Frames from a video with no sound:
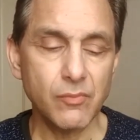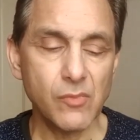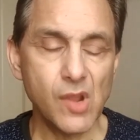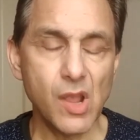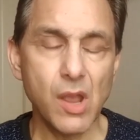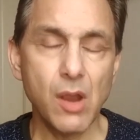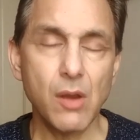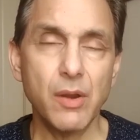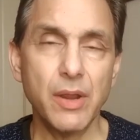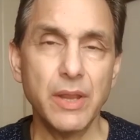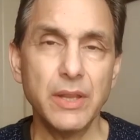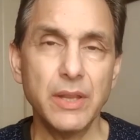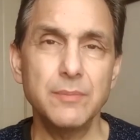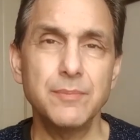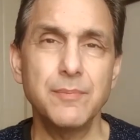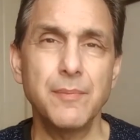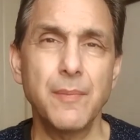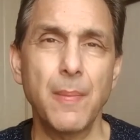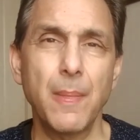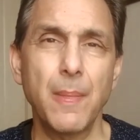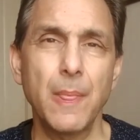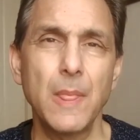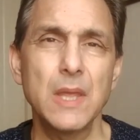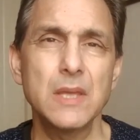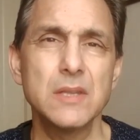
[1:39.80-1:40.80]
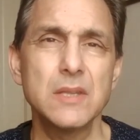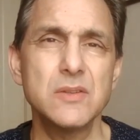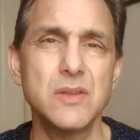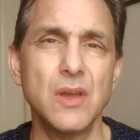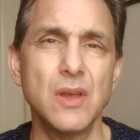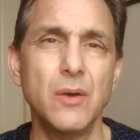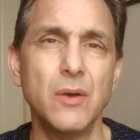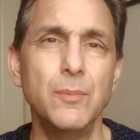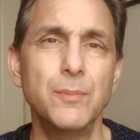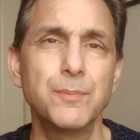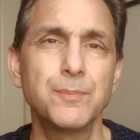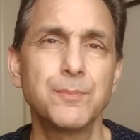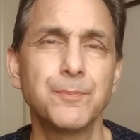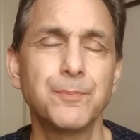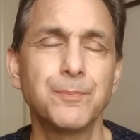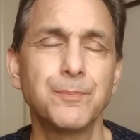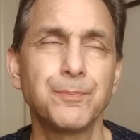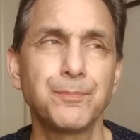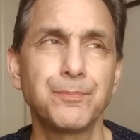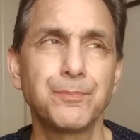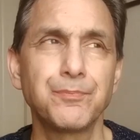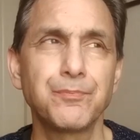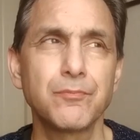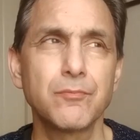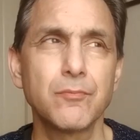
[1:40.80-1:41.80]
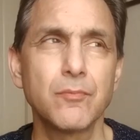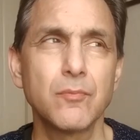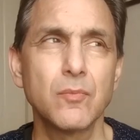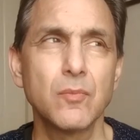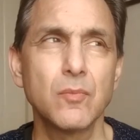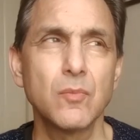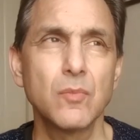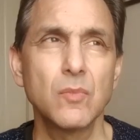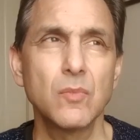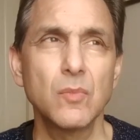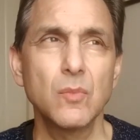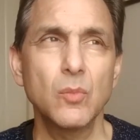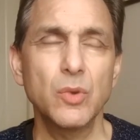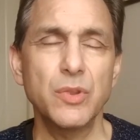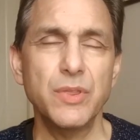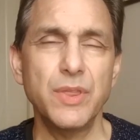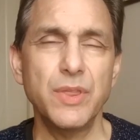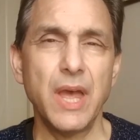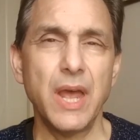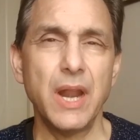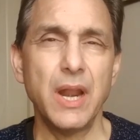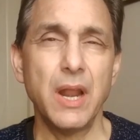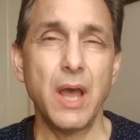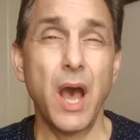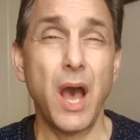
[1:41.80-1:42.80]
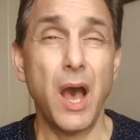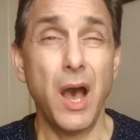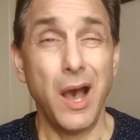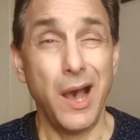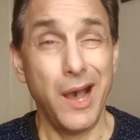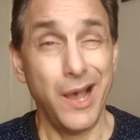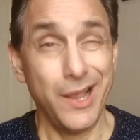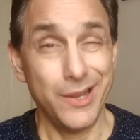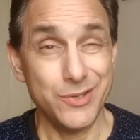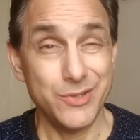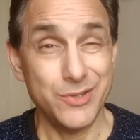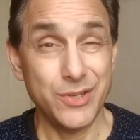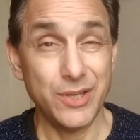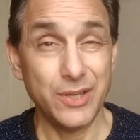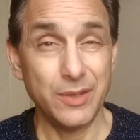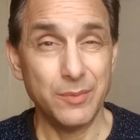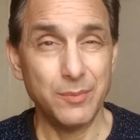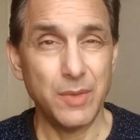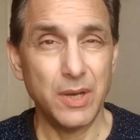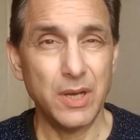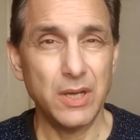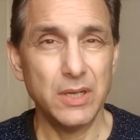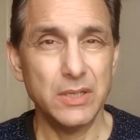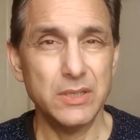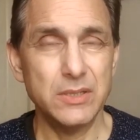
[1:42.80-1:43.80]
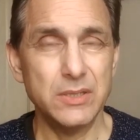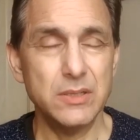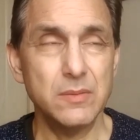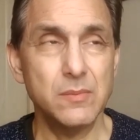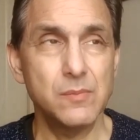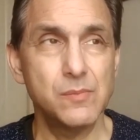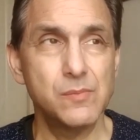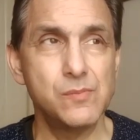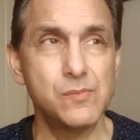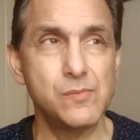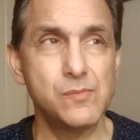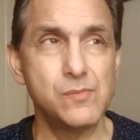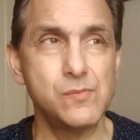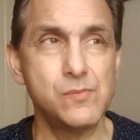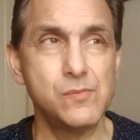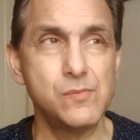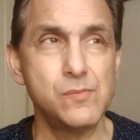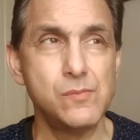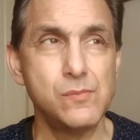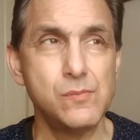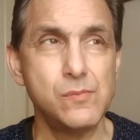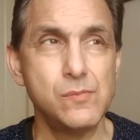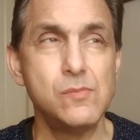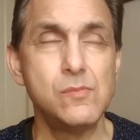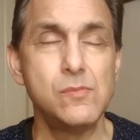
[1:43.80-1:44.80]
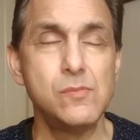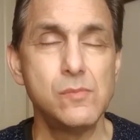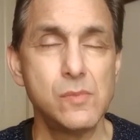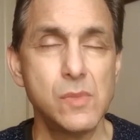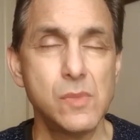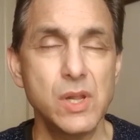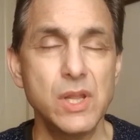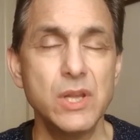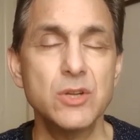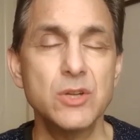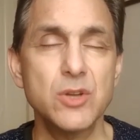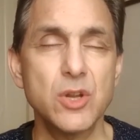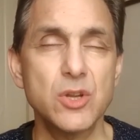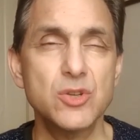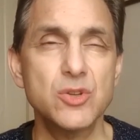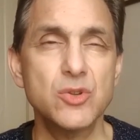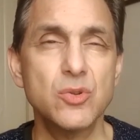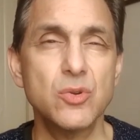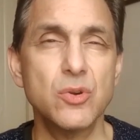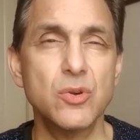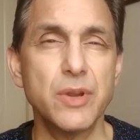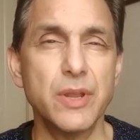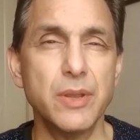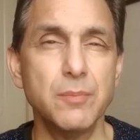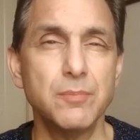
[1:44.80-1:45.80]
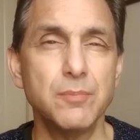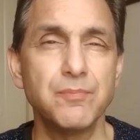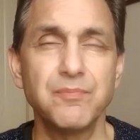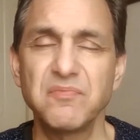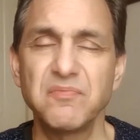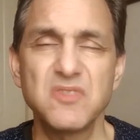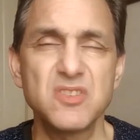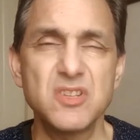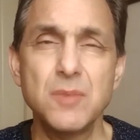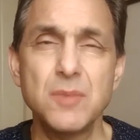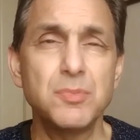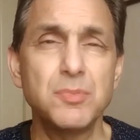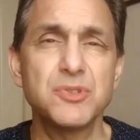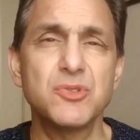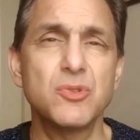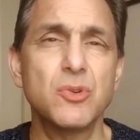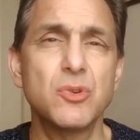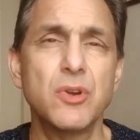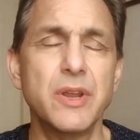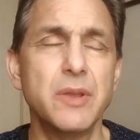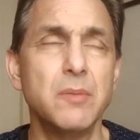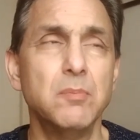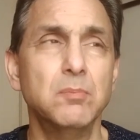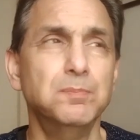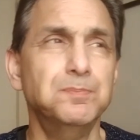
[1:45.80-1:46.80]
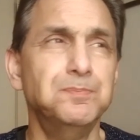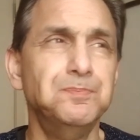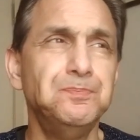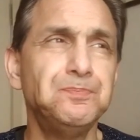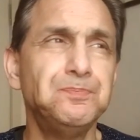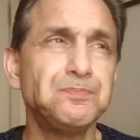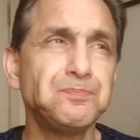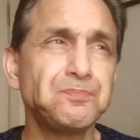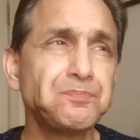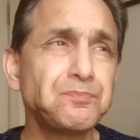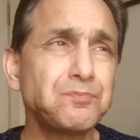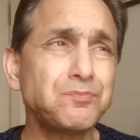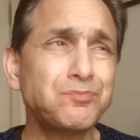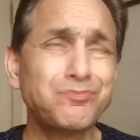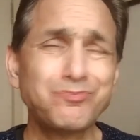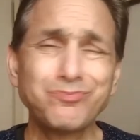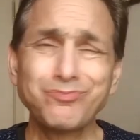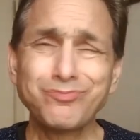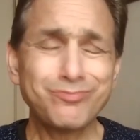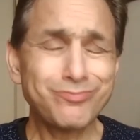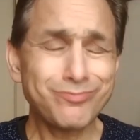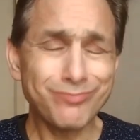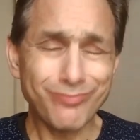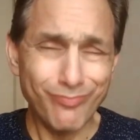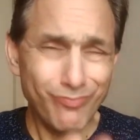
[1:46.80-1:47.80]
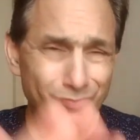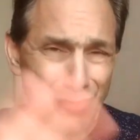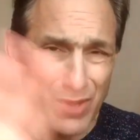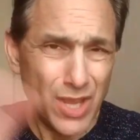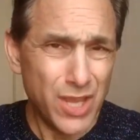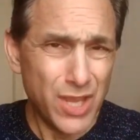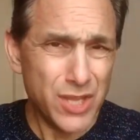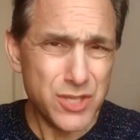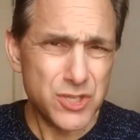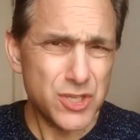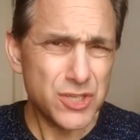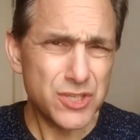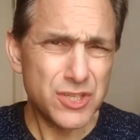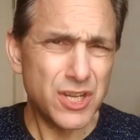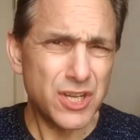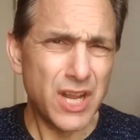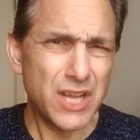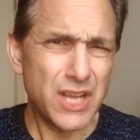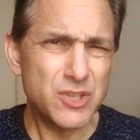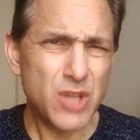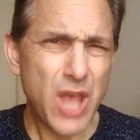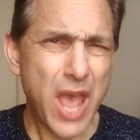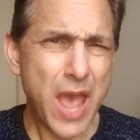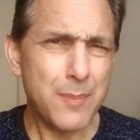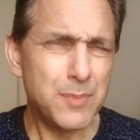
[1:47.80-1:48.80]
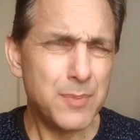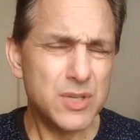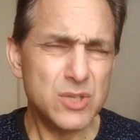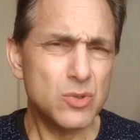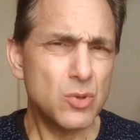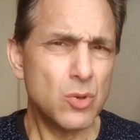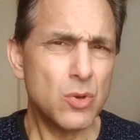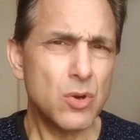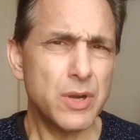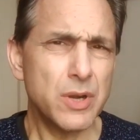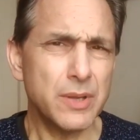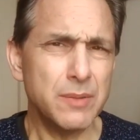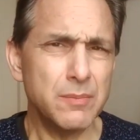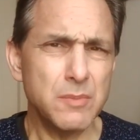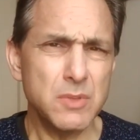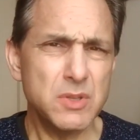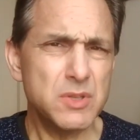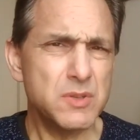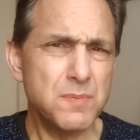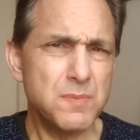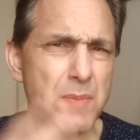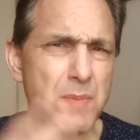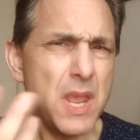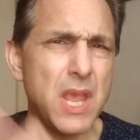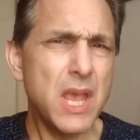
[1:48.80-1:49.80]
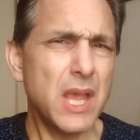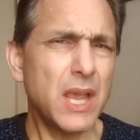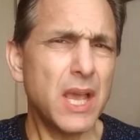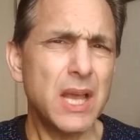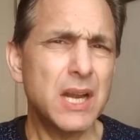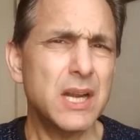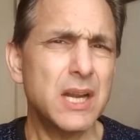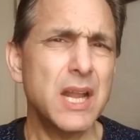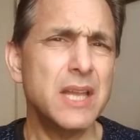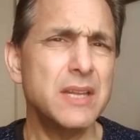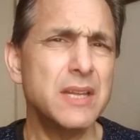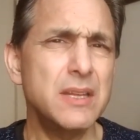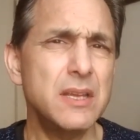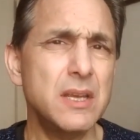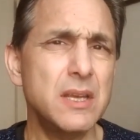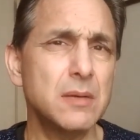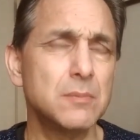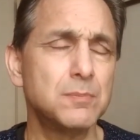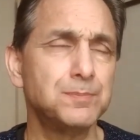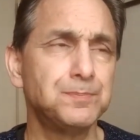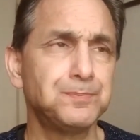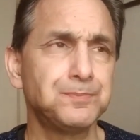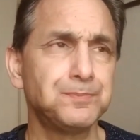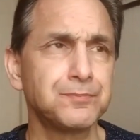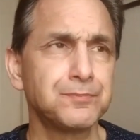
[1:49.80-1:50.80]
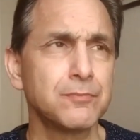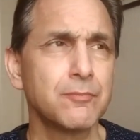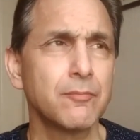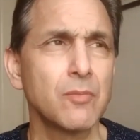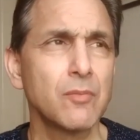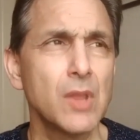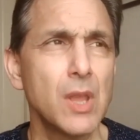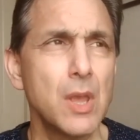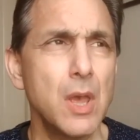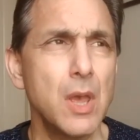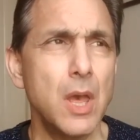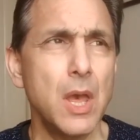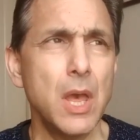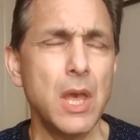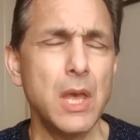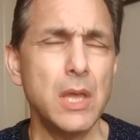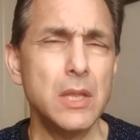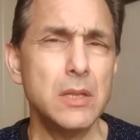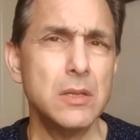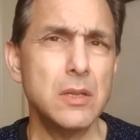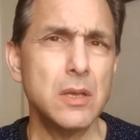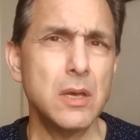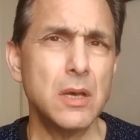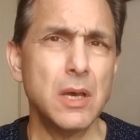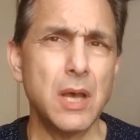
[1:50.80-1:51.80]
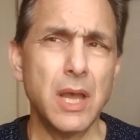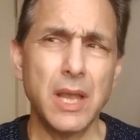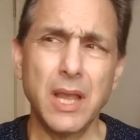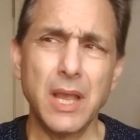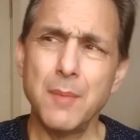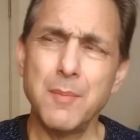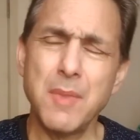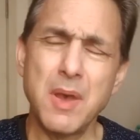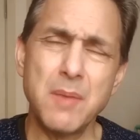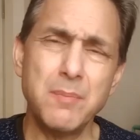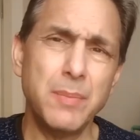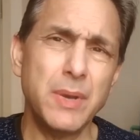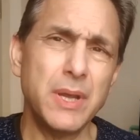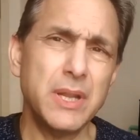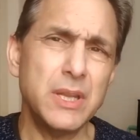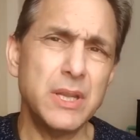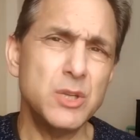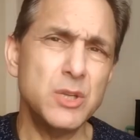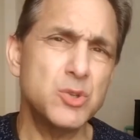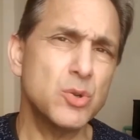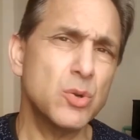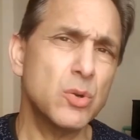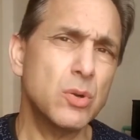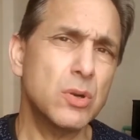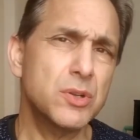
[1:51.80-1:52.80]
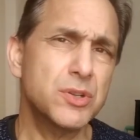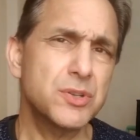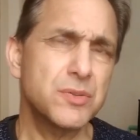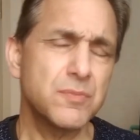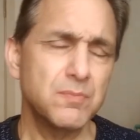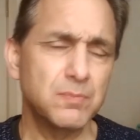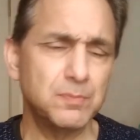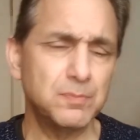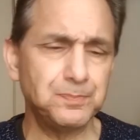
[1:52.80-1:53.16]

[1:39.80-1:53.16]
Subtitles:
All right. So, with that idea in mind, here's our story. Simple story. It's just a nice, happy story. Me, I got an idea. And I got my buddy George.